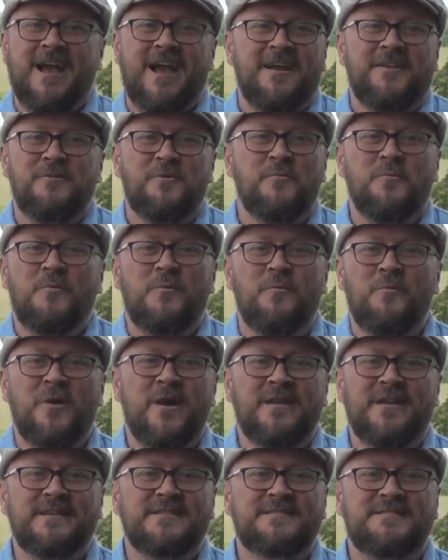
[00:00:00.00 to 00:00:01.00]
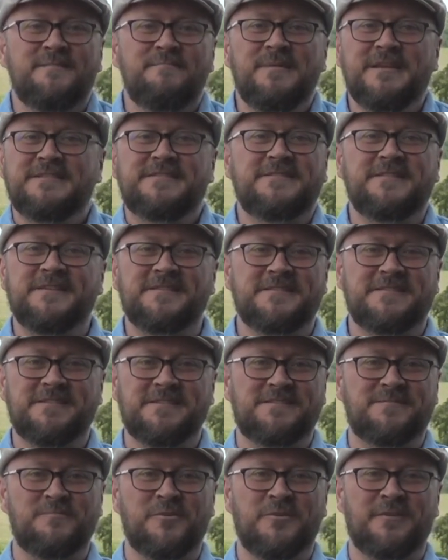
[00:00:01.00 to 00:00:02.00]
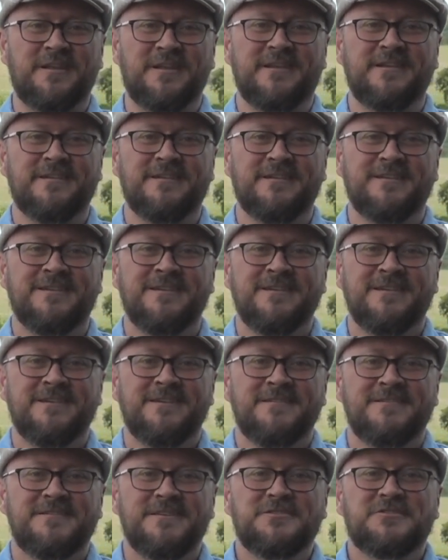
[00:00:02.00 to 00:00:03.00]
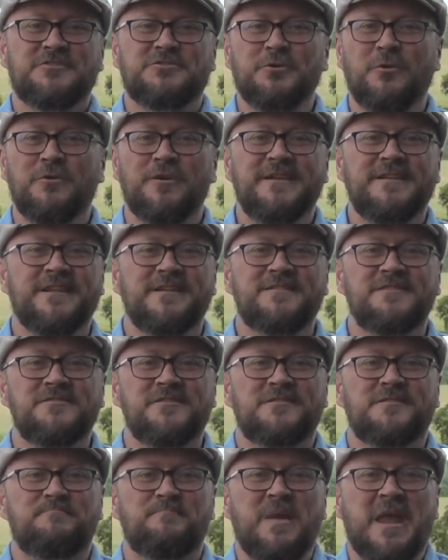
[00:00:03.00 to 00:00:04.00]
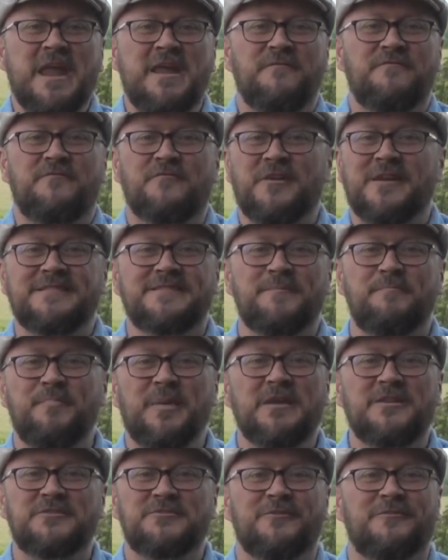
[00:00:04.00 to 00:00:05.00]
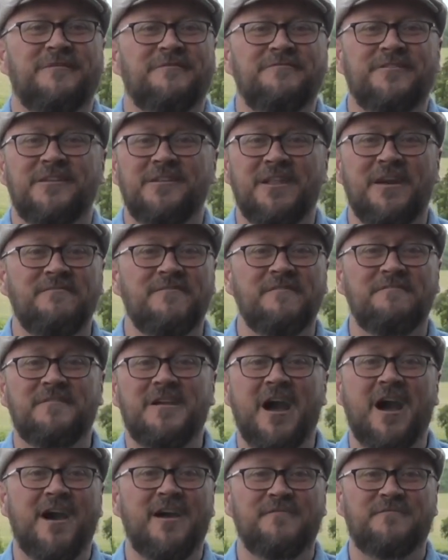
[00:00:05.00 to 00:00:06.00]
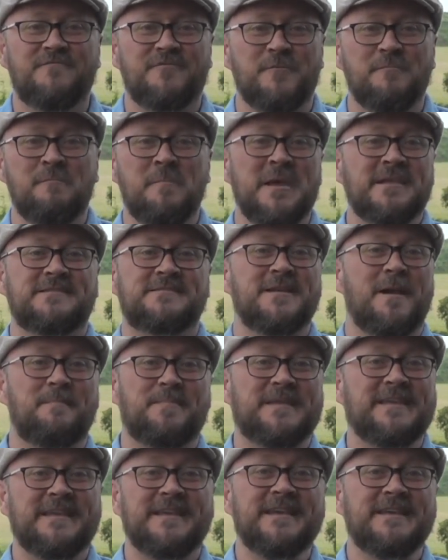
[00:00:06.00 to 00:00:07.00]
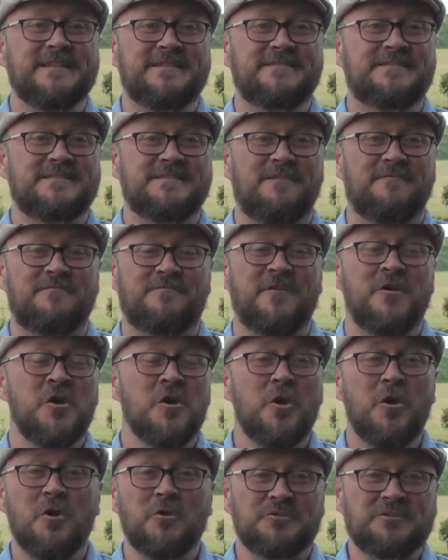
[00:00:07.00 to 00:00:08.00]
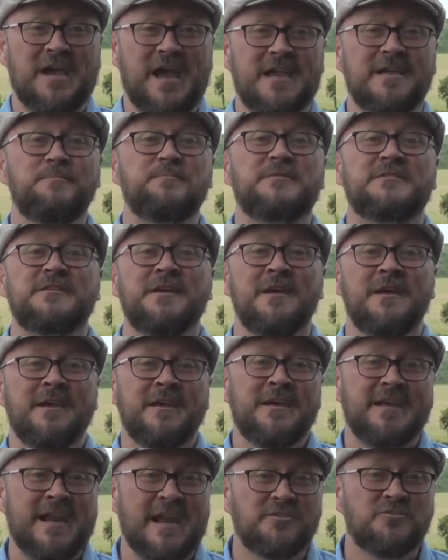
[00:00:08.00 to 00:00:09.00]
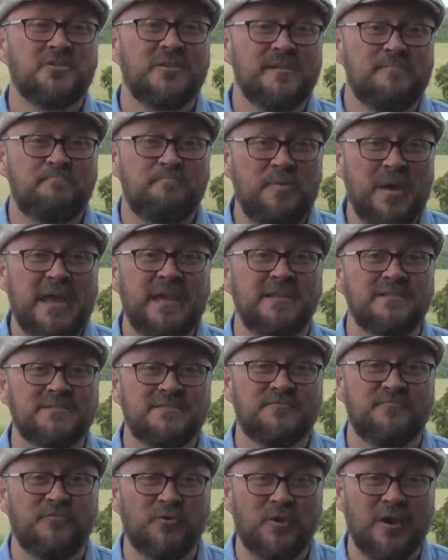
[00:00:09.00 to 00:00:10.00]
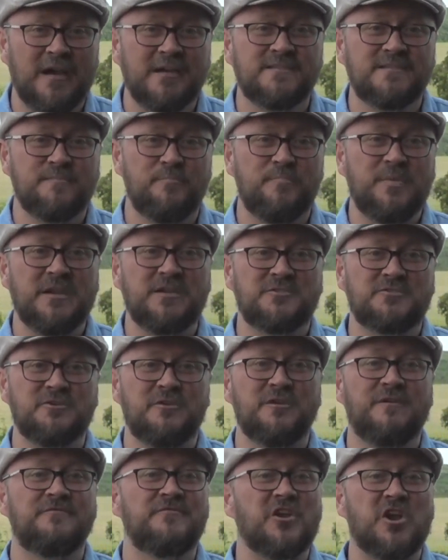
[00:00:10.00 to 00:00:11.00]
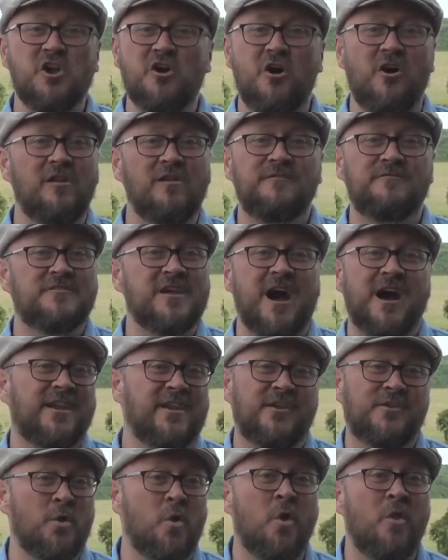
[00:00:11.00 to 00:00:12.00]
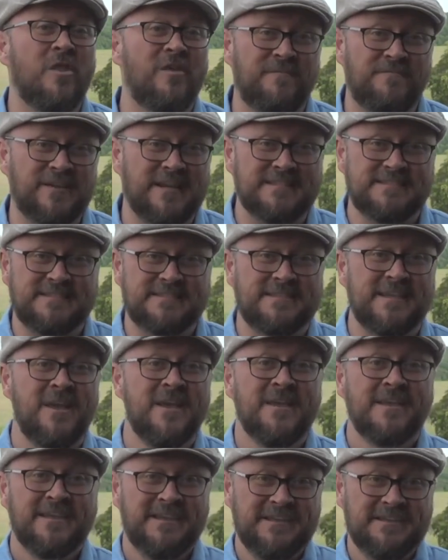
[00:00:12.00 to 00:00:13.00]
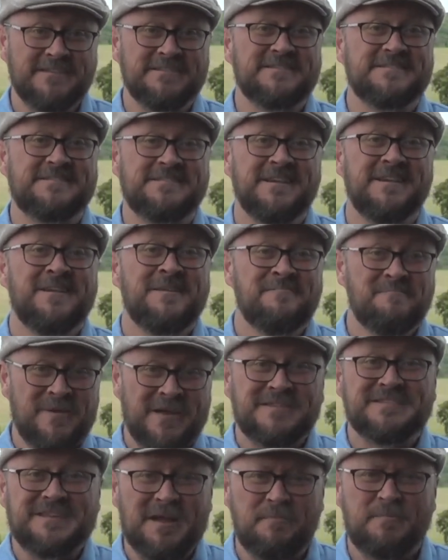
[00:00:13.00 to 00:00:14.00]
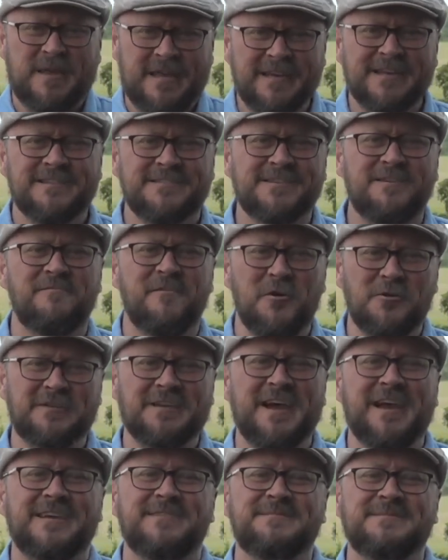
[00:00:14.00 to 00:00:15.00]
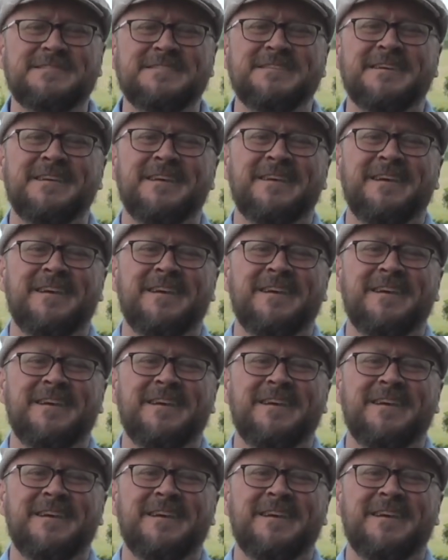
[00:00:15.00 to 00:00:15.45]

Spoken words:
I don't want us to miss this morning. This story doesn't just paint for us a picture of the love of God for messed up kids of all types. It actually paints for us a picture of the call of God on all of us, his messed up kids of all types.